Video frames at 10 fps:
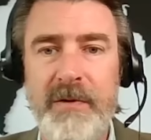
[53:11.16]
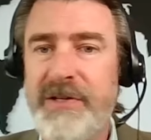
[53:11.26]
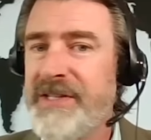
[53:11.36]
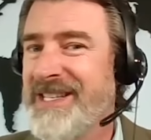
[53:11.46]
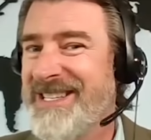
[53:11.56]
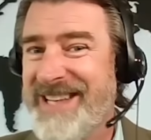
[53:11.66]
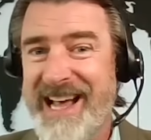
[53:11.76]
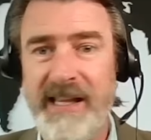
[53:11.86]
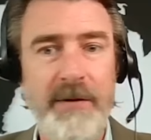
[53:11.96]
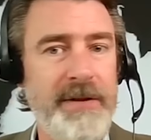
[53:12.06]
which is
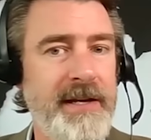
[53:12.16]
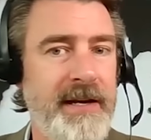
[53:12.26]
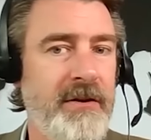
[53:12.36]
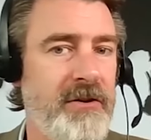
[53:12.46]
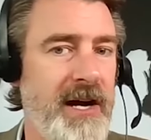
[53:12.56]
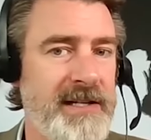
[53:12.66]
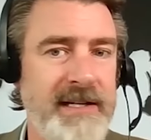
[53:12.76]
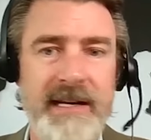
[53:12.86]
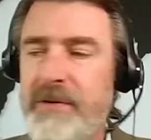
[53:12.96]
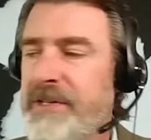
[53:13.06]
exactly what they did in
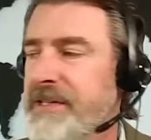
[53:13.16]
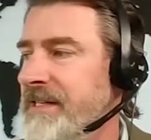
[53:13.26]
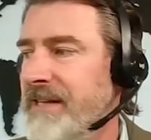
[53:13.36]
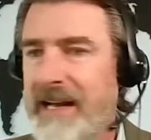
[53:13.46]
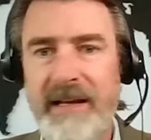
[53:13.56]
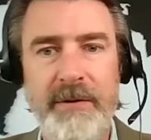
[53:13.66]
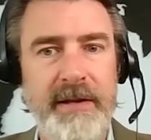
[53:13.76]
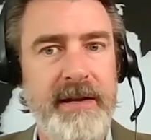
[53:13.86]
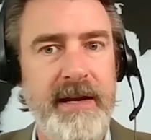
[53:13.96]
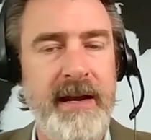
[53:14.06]
Grozny, which is exactly what
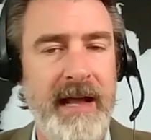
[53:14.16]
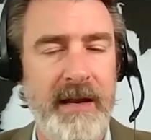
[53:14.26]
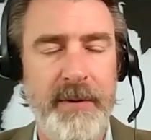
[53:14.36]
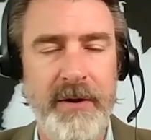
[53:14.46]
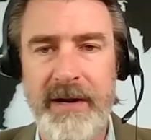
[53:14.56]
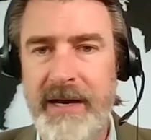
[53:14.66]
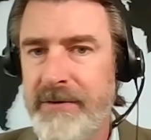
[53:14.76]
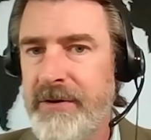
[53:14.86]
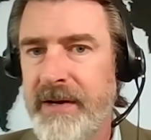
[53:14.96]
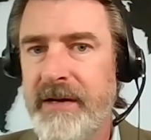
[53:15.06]
they did in Aleppo, and now
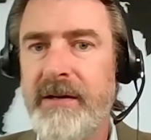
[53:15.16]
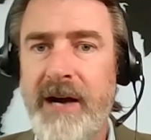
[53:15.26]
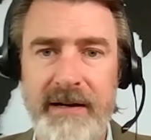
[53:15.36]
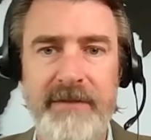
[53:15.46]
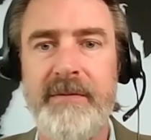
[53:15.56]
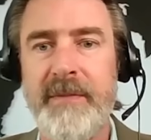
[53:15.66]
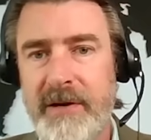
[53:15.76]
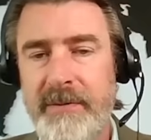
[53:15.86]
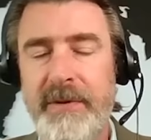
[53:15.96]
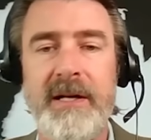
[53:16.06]
they're doing it in Kharkiv and
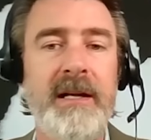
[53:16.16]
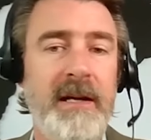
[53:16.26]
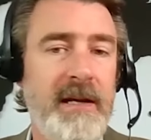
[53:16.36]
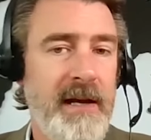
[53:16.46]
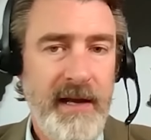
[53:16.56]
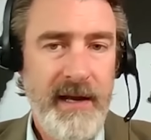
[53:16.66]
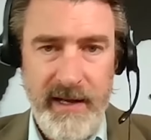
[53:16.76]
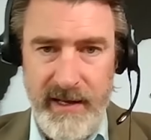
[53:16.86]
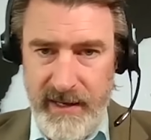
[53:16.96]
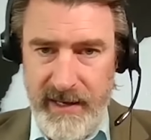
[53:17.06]
Mariupol
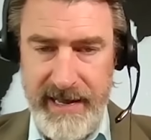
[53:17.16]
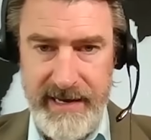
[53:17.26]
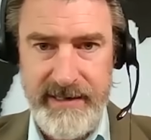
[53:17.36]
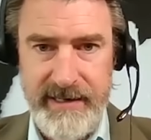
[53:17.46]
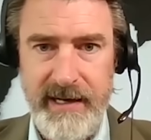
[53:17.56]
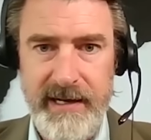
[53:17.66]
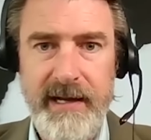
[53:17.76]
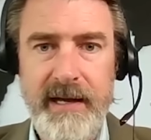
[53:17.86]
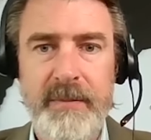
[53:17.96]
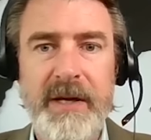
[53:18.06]
and uh,
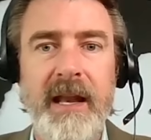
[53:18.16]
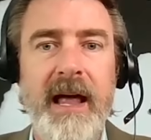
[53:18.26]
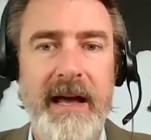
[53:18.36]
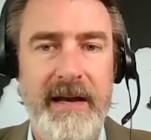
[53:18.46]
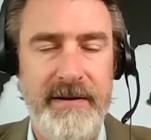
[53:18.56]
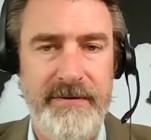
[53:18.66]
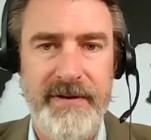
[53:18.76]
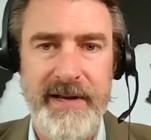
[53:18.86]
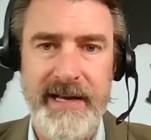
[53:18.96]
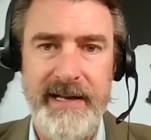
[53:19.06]
Mykolaiv
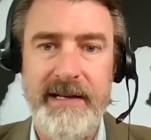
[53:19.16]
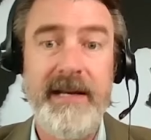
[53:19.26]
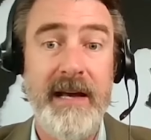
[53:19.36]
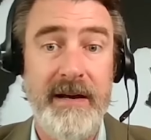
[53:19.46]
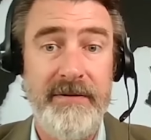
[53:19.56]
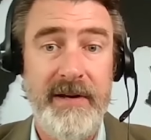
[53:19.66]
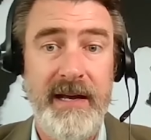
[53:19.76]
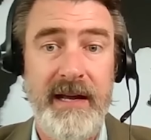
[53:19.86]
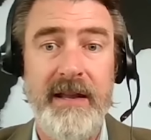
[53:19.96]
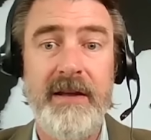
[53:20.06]
and Kyiv.
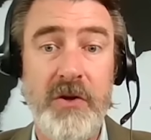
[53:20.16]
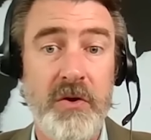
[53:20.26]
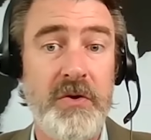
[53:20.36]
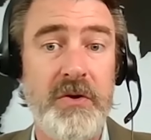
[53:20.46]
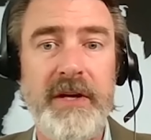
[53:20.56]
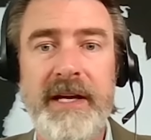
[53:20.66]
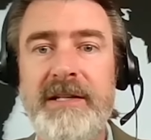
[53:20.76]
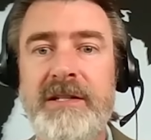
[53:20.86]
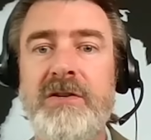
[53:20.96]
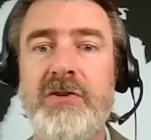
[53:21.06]
And the goal
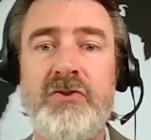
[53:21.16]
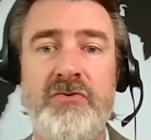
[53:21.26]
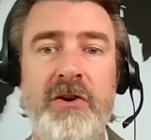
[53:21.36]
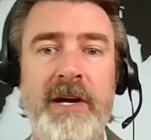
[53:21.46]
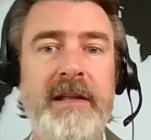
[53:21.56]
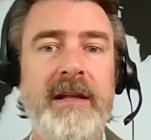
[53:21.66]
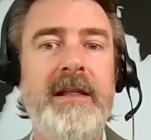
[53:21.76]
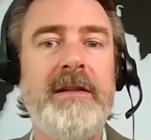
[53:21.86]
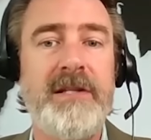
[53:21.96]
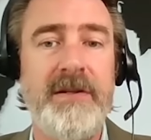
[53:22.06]
is to destroy
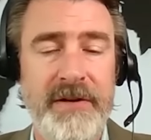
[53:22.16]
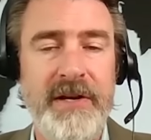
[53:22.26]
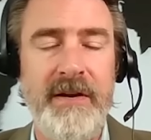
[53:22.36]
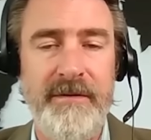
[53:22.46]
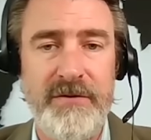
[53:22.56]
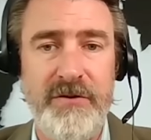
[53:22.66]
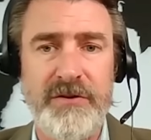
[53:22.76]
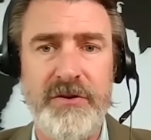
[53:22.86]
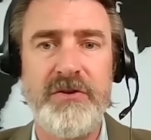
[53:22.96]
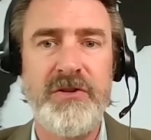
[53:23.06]
civilian
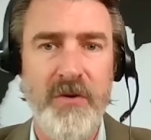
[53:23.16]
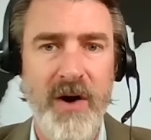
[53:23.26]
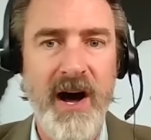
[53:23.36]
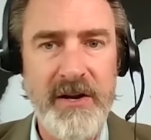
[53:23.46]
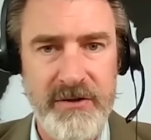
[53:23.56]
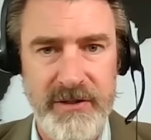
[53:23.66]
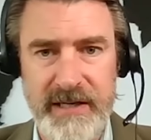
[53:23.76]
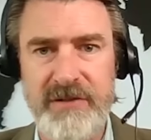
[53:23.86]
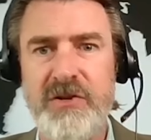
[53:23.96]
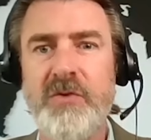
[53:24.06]
infrastructure so
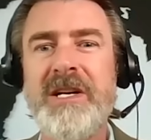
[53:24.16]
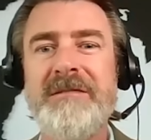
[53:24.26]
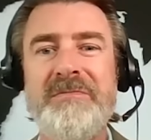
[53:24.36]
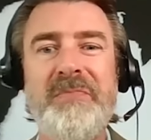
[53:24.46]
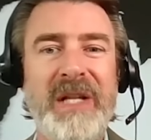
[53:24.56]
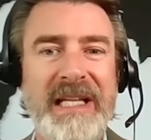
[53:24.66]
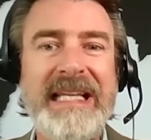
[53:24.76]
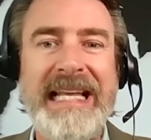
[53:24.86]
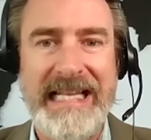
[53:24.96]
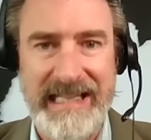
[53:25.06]
utterly, so
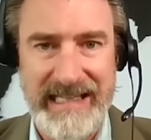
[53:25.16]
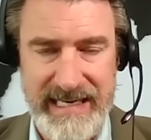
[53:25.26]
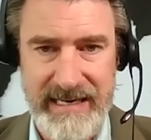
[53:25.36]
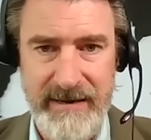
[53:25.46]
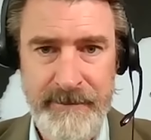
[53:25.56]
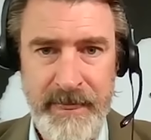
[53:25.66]
completely,